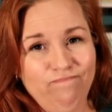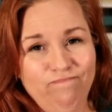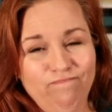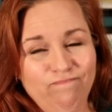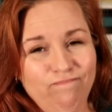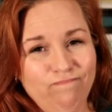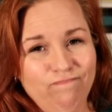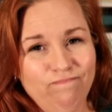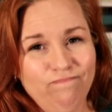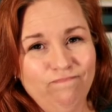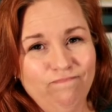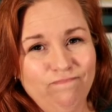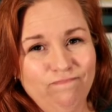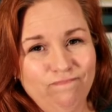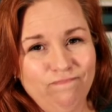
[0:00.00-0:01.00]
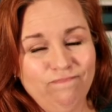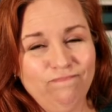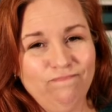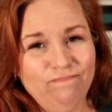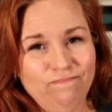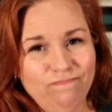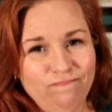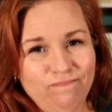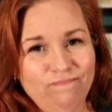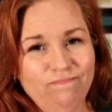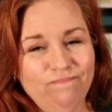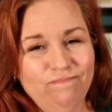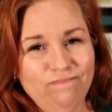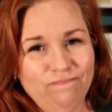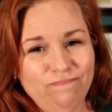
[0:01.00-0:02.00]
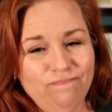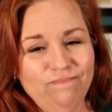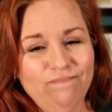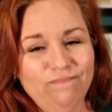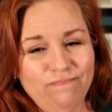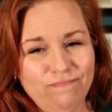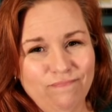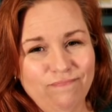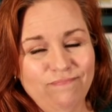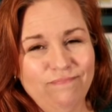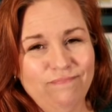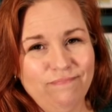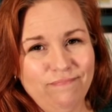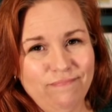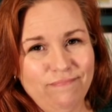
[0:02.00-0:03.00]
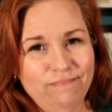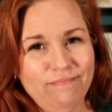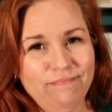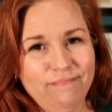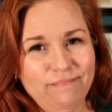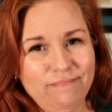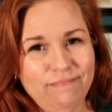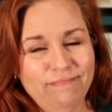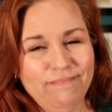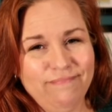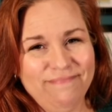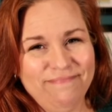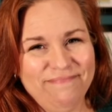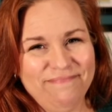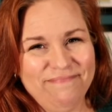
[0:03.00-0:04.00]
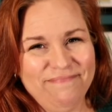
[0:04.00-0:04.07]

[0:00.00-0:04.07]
(silent)